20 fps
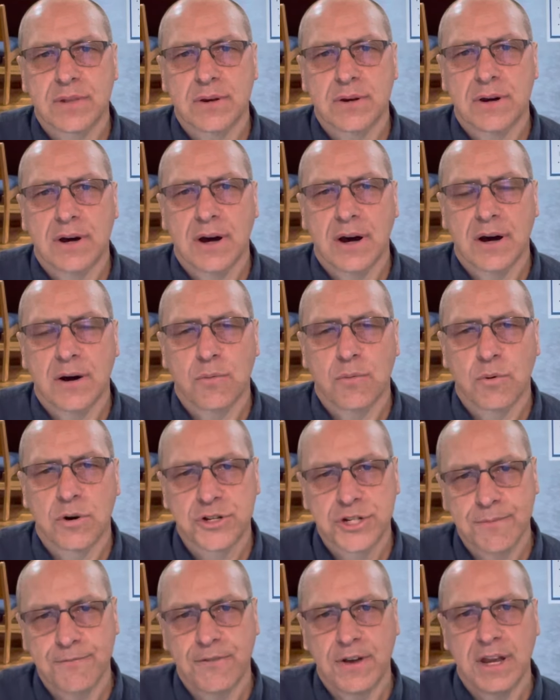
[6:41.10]

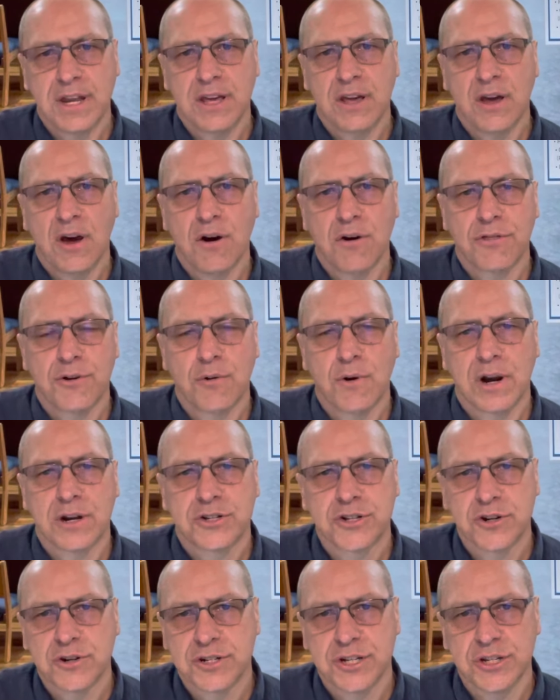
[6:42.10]
worship video through our
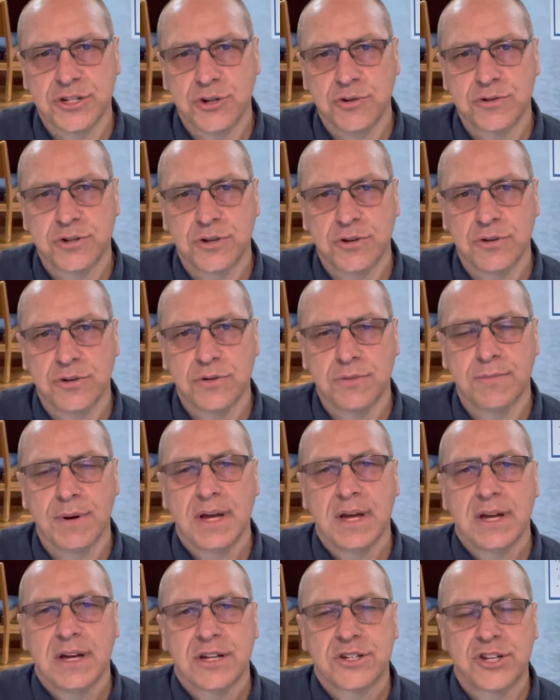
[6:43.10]
church's YouTube
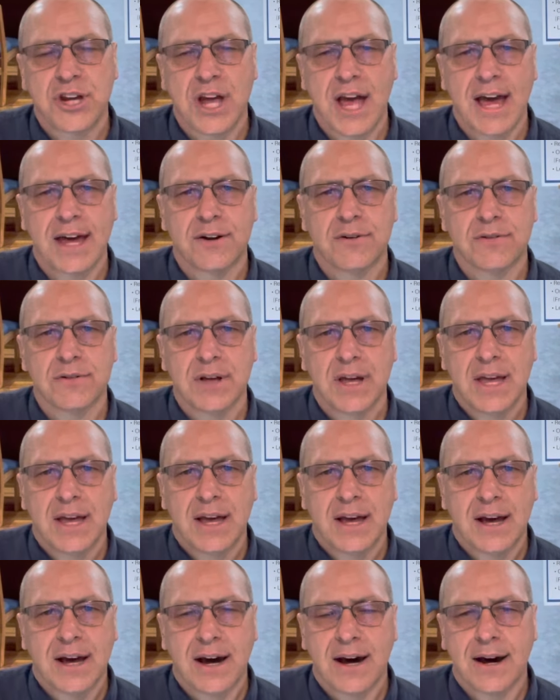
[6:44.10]
channel.
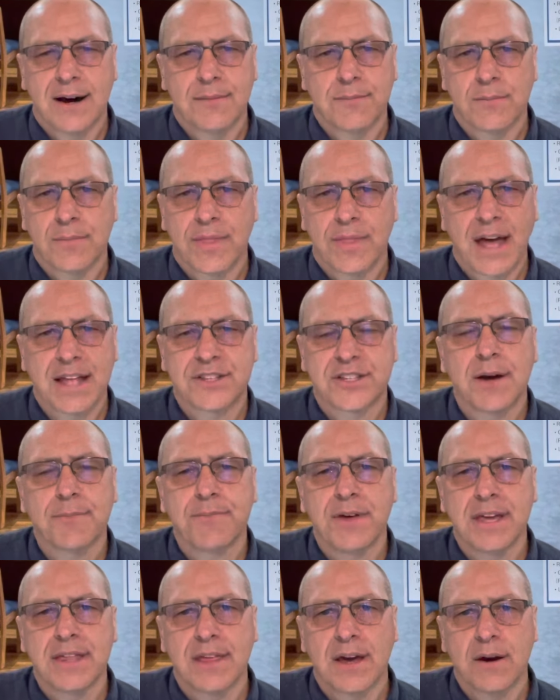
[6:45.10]
That's
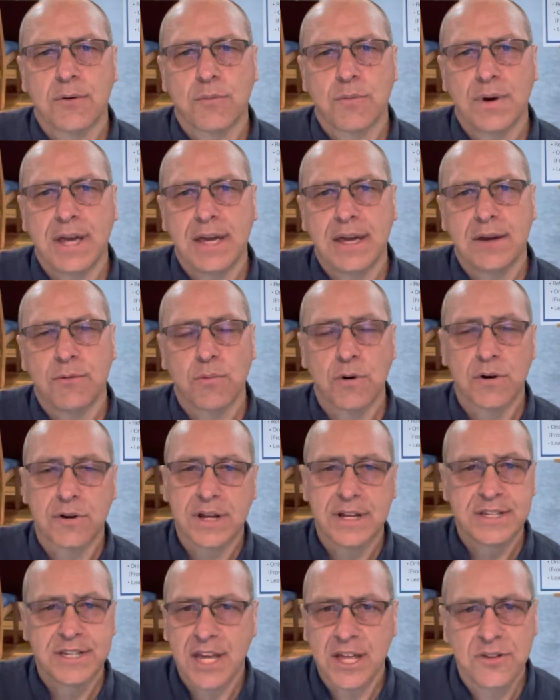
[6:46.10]
something that we will
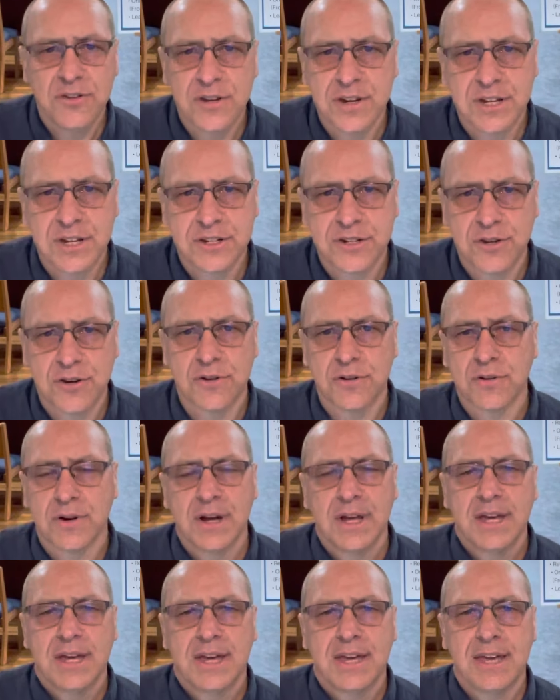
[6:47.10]
continue to do
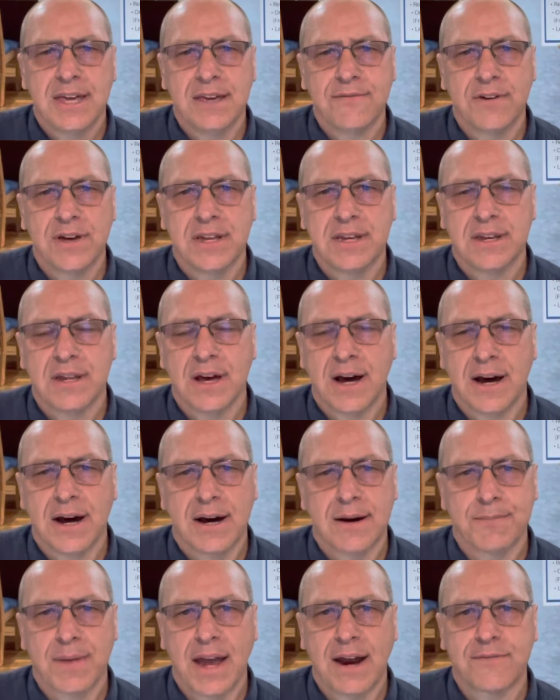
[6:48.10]
even
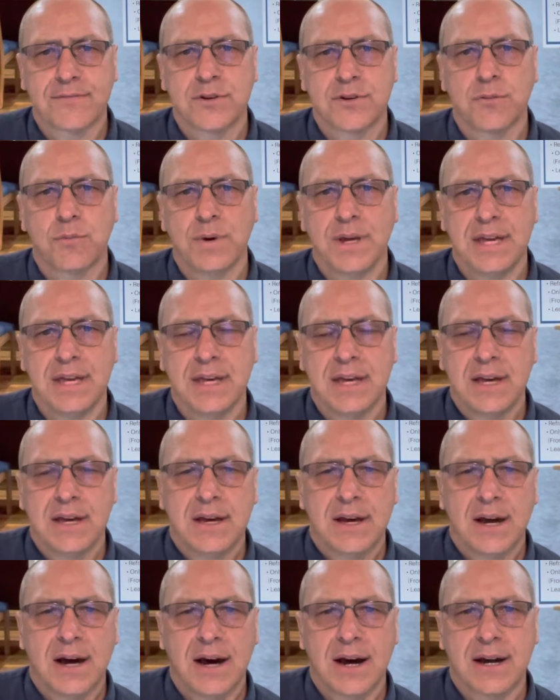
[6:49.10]
after we
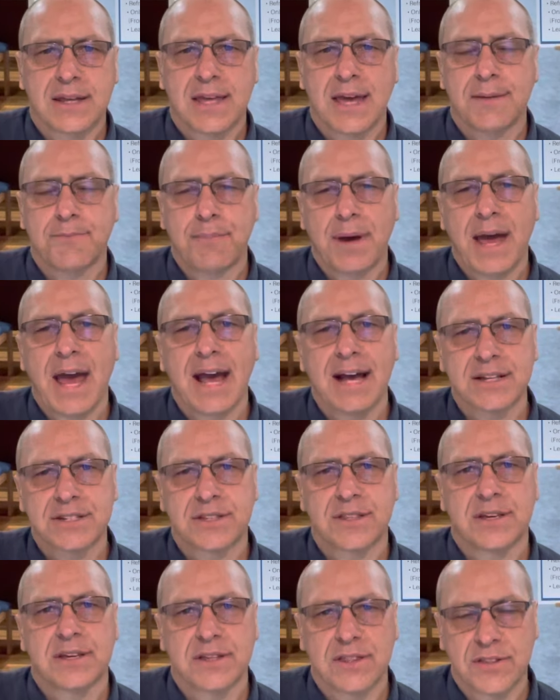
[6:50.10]
get past
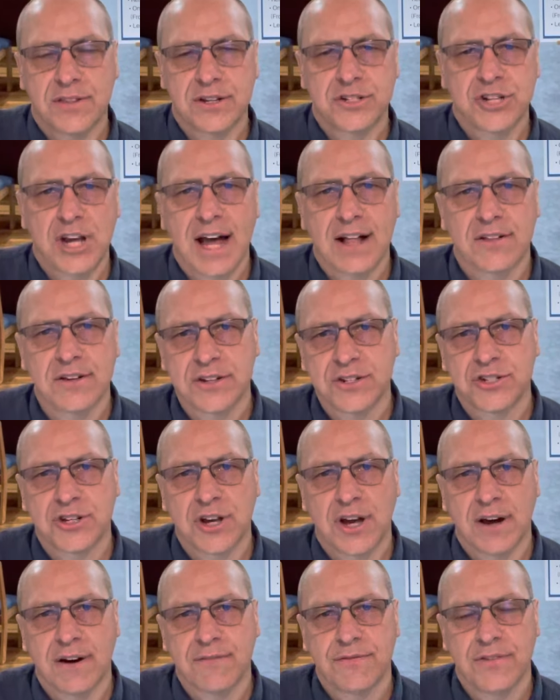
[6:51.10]
the challenge
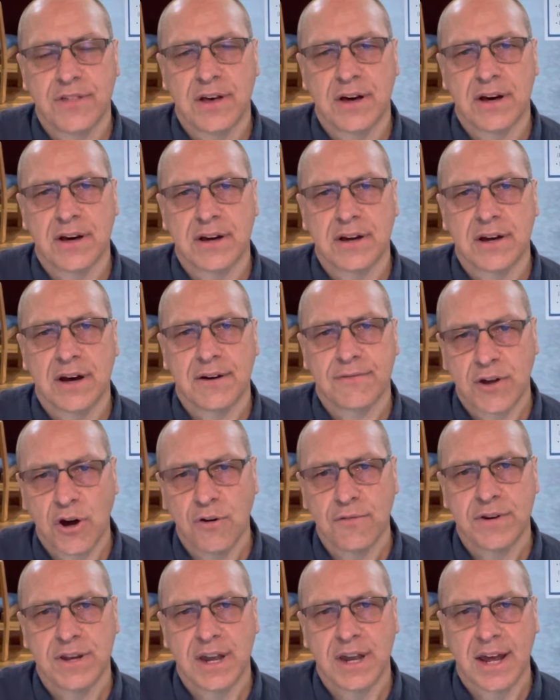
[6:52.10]
of
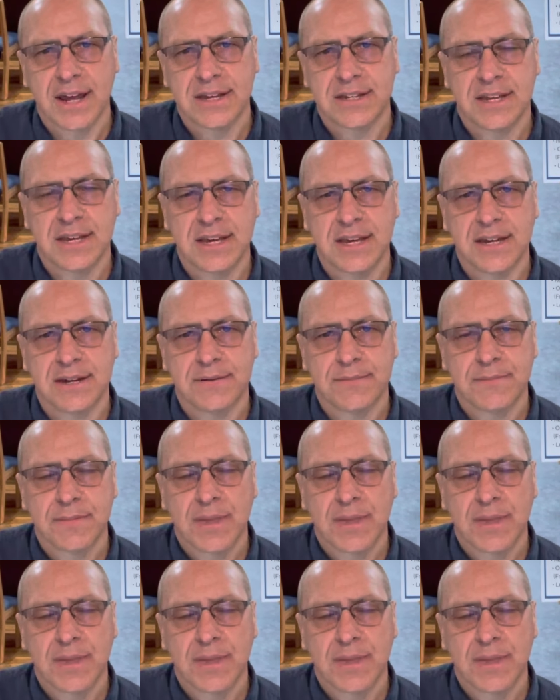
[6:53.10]
COVID-19.